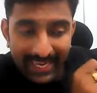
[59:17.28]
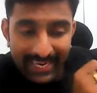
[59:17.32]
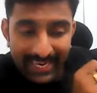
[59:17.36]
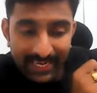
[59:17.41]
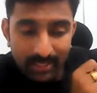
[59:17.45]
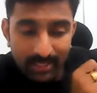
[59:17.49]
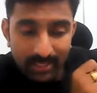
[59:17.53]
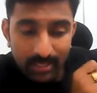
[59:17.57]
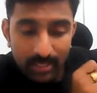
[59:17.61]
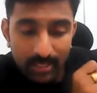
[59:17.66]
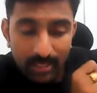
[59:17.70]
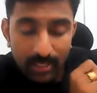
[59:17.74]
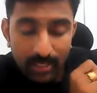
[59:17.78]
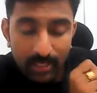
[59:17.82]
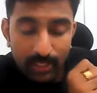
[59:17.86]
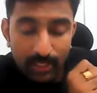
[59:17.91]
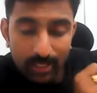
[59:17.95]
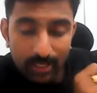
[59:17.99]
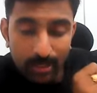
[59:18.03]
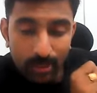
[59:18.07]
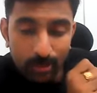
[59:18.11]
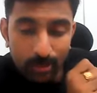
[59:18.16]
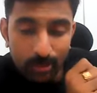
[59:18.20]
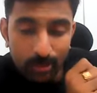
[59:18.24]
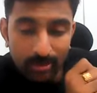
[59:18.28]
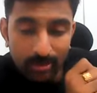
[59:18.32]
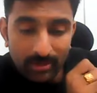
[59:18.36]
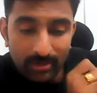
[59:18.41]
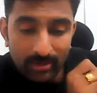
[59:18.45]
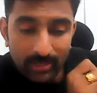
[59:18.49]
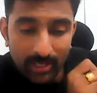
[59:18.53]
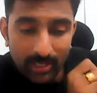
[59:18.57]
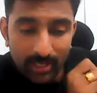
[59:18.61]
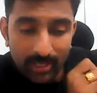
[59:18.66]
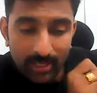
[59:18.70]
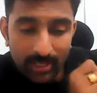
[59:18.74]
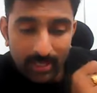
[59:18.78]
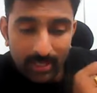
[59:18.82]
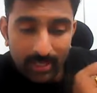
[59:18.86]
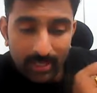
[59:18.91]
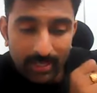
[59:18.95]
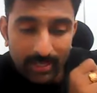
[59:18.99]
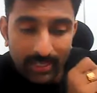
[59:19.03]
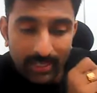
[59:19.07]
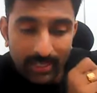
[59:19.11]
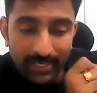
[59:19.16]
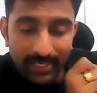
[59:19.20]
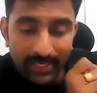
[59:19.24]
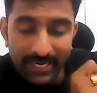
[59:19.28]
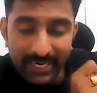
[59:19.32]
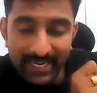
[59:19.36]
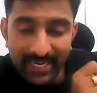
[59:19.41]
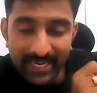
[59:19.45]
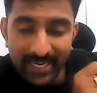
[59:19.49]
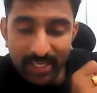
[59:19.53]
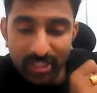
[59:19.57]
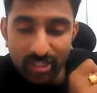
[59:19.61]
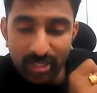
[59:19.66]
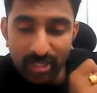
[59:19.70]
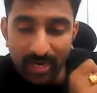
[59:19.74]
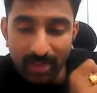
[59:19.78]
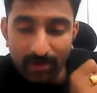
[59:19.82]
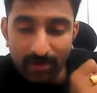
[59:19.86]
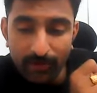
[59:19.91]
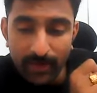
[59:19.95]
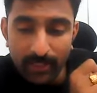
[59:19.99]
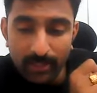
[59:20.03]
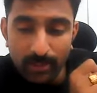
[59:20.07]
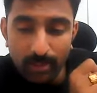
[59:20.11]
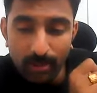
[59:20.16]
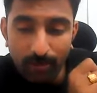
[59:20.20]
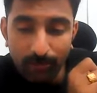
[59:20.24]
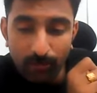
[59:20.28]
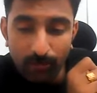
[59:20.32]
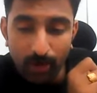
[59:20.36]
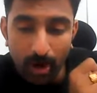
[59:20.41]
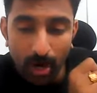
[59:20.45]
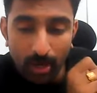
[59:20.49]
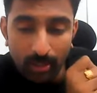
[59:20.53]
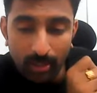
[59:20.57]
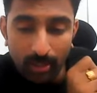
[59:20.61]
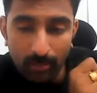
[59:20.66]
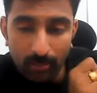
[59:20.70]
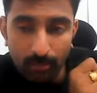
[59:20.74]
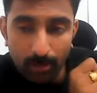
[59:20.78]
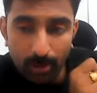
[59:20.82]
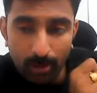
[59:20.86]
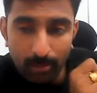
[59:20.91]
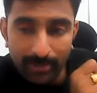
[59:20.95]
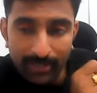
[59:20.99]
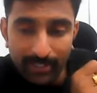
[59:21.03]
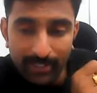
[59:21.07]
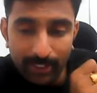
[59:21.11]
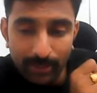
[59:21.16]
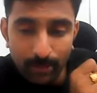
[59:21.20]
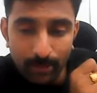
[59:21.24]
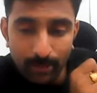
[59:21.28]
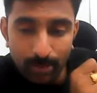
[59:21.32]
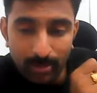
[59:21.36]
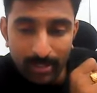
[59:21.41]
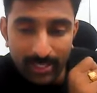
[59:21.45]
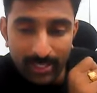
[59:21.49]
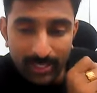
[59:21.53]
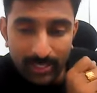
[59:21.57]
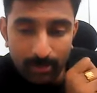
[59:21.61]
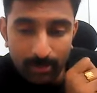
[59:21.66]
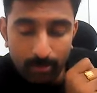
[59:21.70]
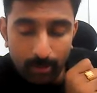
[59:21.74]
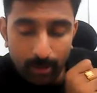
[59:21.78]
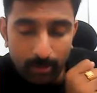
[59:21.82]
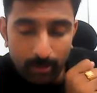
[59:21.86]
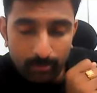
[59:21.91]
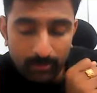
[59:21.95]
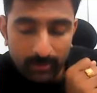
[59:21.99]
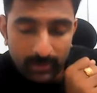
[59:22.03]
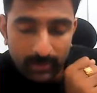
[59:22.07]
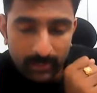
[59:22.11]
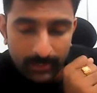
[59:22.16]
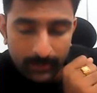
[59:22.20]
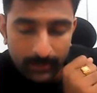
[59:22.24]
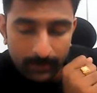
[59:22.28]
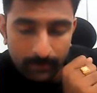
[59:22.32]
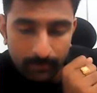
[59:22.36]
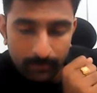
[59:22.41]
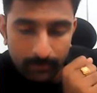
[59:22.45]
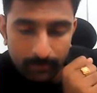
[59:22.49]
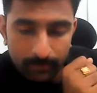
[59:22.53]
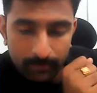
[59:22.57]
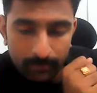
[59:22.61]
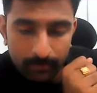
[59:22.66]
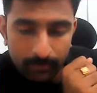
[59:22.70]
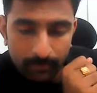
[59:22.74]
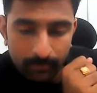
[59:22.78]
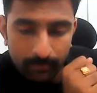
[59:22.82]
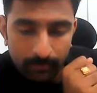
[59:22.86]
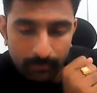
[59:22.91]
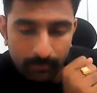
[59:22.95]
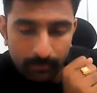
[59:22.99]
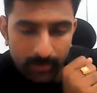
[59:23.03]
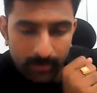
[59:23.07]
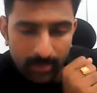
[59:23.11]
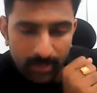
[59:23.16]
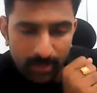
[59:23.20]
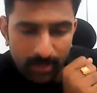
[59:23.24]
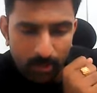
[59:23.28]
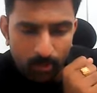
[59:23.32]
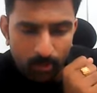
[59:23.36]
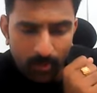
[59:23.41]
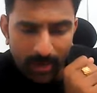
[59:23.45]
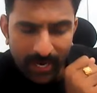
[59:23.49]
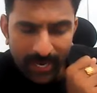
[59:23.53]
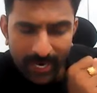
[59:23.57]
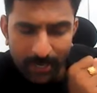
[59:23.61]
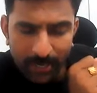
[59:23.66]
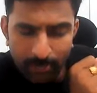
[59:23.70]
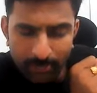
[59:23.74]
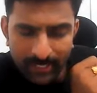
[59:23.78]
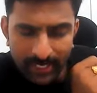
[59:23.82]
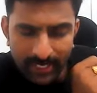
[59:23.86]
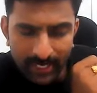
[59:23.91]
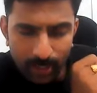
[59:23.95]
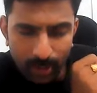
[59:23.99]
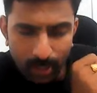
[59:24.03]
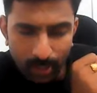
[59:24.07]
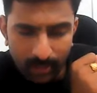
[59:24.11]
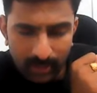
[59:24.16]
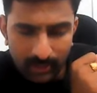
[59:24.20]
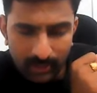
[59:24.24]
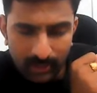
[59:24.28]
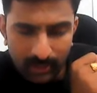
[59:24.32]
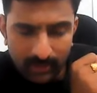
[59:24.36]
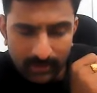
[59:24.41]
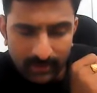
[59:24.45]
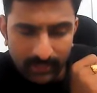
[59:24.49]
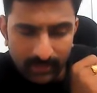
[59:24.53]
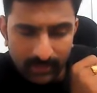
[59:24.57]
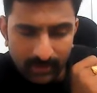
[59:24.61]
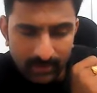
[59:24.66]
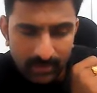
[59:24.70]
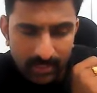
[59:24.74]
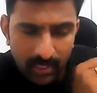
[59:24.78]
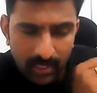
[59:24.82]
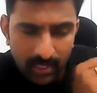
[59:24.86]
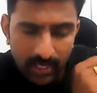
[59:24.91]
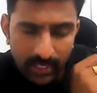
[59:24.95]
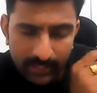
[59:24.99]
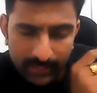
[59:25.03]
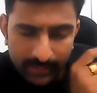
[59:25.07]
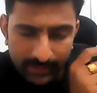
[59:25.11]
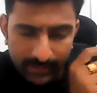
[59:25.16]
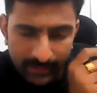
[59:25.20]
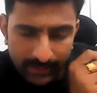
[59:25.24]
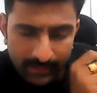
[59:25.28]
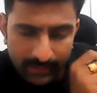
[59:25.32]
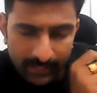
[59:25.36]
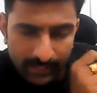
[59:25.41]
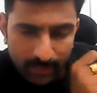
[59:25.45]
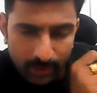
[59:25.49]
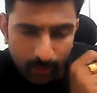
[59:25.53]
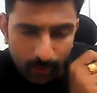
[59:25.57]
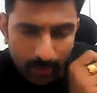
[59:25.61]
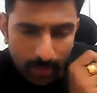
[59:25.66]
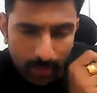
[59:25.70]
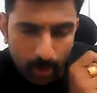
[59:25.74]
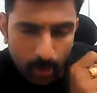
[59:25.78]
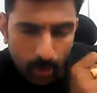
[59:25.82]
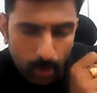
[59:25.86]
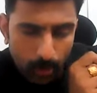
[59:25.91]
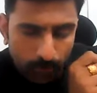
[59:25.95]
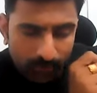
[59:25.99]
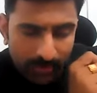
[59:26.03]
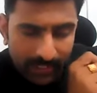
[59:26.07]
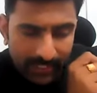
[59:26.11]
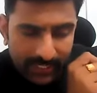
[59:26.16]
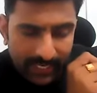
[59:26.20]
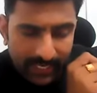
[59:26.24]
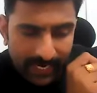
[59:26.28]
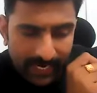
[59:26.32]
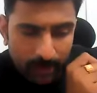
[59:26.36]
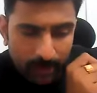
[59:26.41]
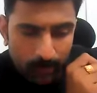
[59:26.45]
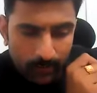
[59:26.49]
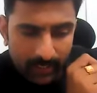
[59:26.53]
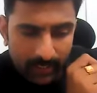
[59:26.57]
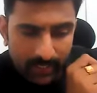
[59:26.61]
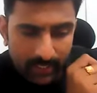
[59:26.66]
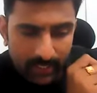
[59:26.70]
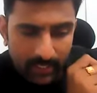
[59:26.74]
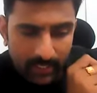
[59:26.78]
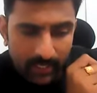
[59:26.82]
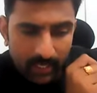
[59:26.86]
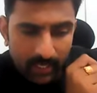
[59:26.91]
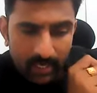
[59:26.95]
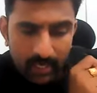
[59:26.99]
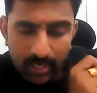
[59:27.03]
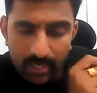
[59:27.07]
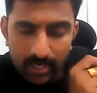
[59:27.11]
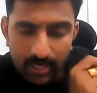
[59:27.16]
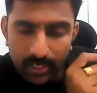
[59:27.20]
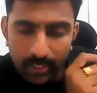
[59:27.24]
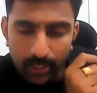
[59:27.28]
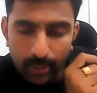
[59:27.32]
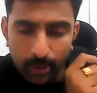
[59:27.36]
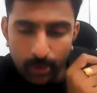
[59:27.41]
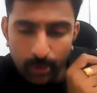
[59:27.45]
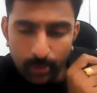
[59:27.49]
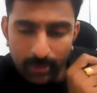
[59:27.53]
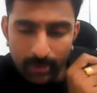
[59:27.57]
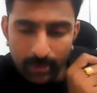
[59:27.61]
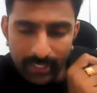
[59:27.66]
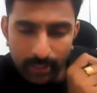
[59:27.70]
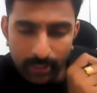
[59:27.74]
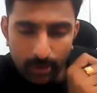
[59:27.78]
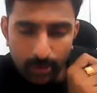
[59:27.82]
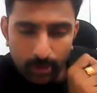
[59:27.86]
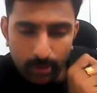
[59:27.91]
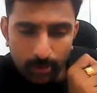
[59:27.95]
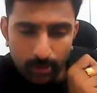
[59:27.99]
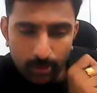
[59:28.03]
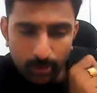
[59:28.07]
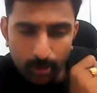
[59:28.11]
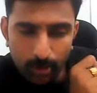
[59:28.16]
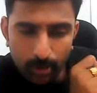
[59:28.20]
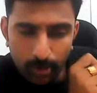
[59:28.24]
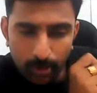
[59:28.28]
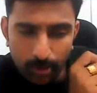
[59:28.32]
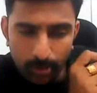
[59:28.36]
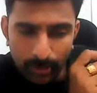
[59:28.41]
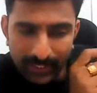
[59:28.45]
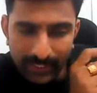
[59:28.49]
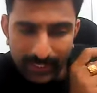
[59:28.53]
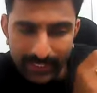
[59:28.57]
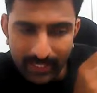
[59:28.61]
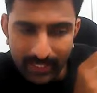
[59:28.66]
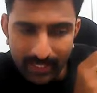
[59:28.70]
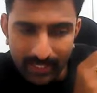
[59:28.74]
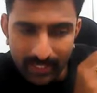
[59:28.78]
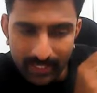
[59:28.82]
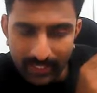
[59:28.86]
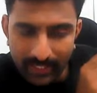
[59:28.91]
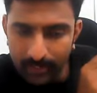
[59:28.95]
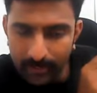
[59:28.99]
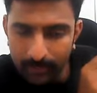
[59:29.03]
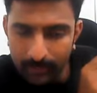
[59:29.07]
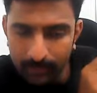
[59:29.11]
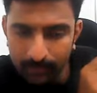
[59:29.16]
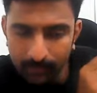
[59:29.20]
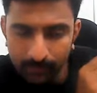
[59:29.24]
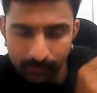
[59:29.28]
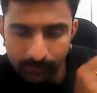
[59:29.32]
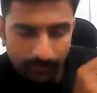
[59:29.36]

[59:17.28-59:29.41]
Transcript: it cures the radiation effects of atom bomb and the nuclear bombs why i'm telling all these things this is your homework activity you need to go to internet